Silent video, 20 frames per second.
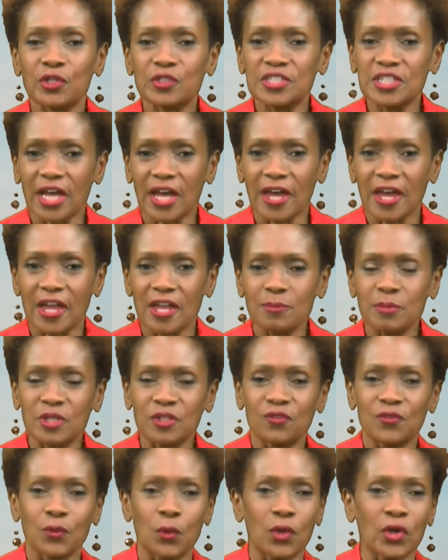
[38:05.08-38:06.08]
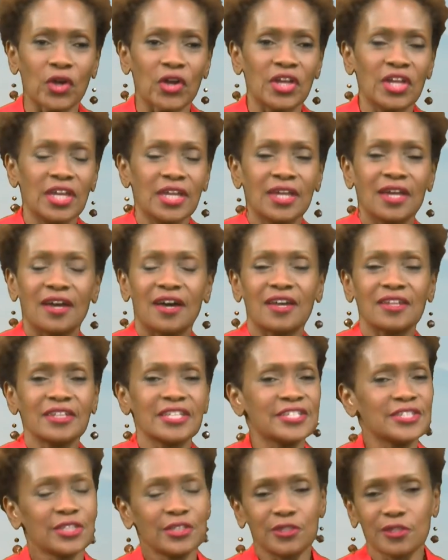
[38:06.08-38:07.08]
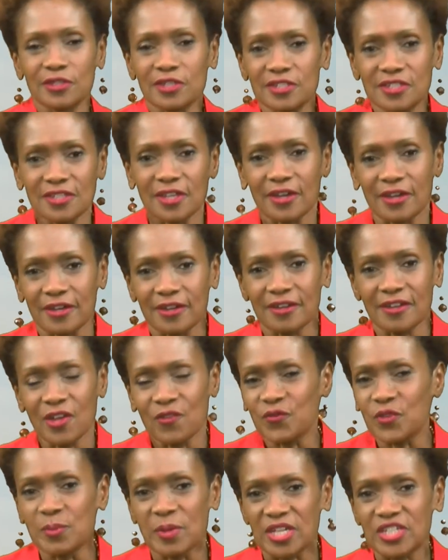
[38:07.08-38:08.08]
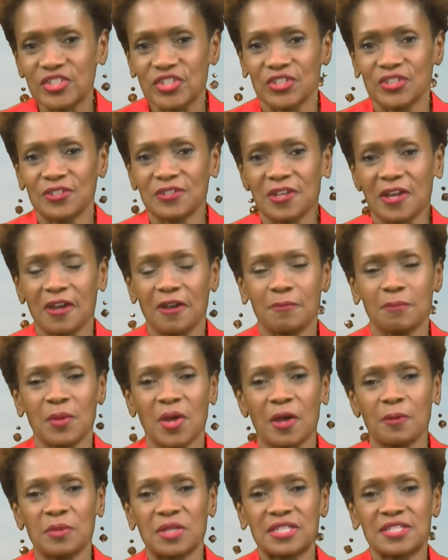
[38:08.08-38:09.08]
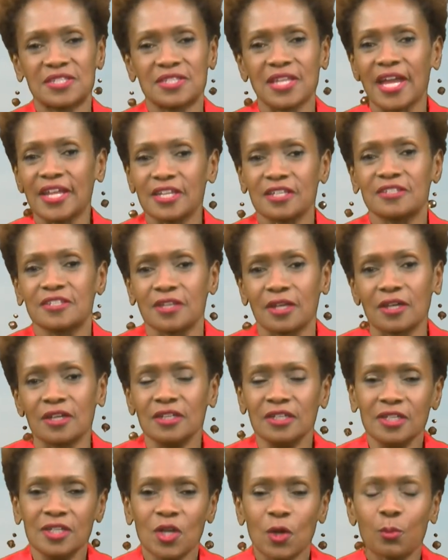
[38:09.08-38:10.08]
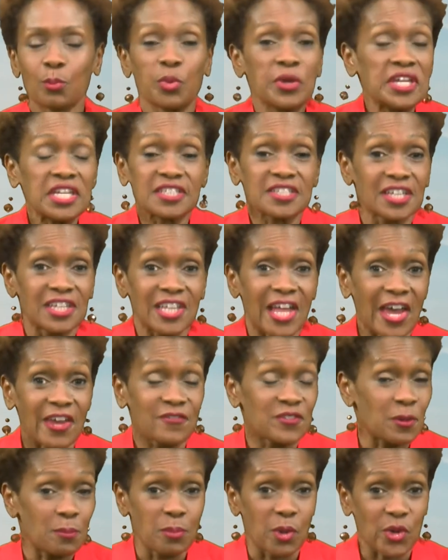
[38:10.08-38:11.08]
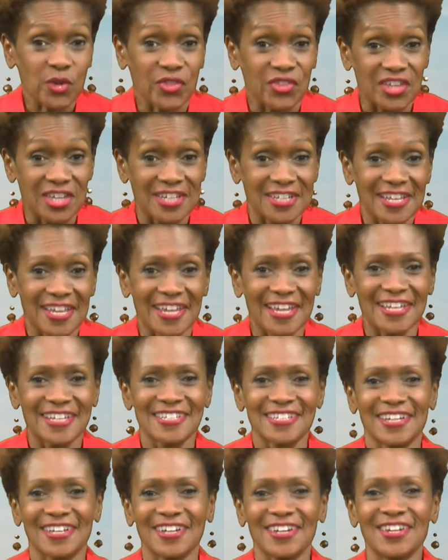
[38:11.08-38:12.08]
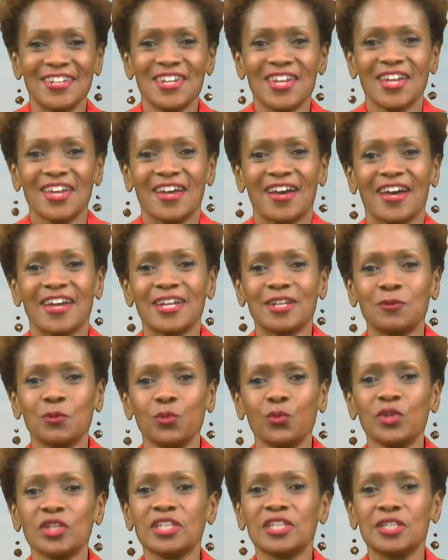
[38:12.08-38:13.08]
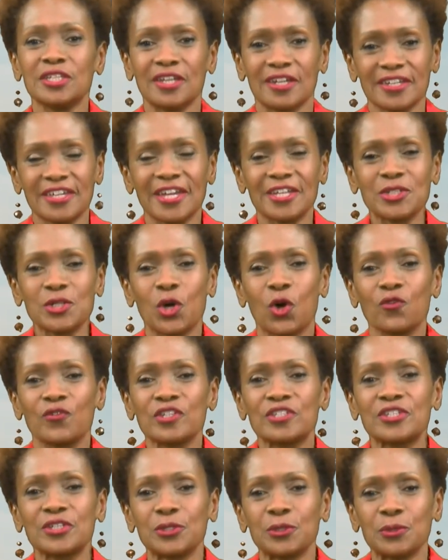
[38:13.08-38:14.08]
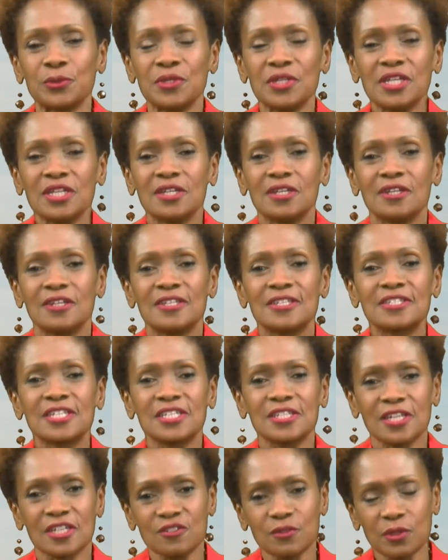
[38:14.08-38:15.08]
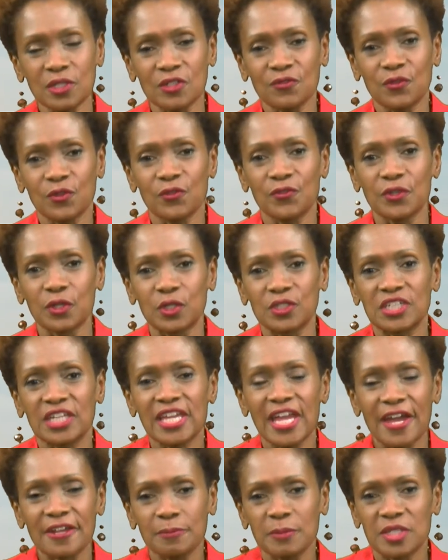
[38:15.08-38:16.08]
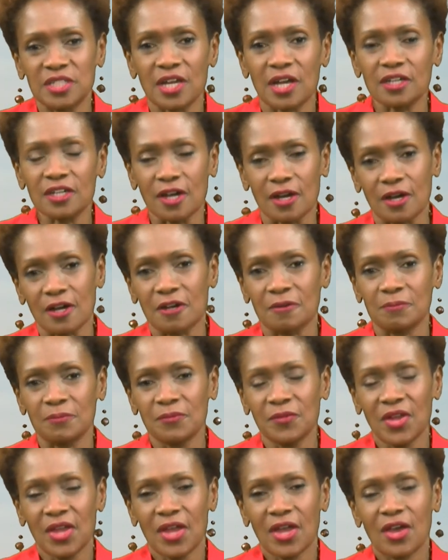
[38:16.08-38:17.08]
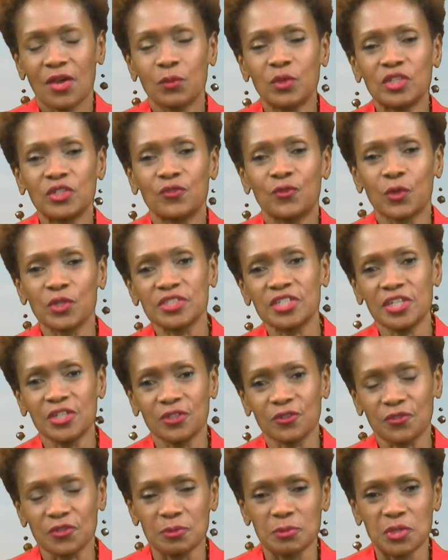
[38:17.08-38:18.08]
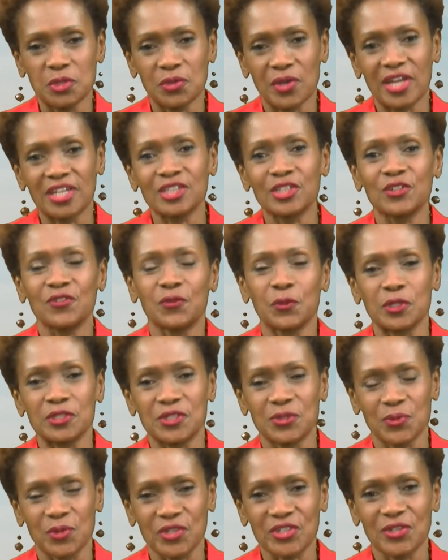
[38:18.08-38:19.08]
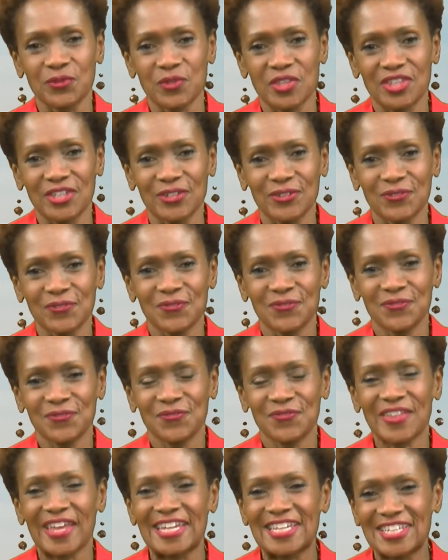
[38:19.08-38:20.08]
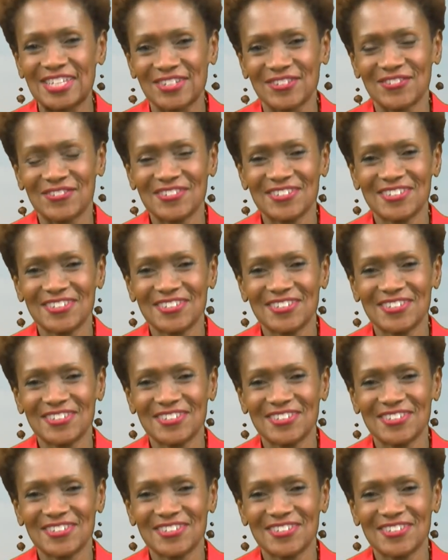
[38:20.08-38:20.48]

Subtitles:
time and for listening to this information. I'm excited to bring it to life, to birth it. And I really, again, go over to successfulandfulfilledacademy.com. We look forward to hearing from you and look forward to working with you. Thank you.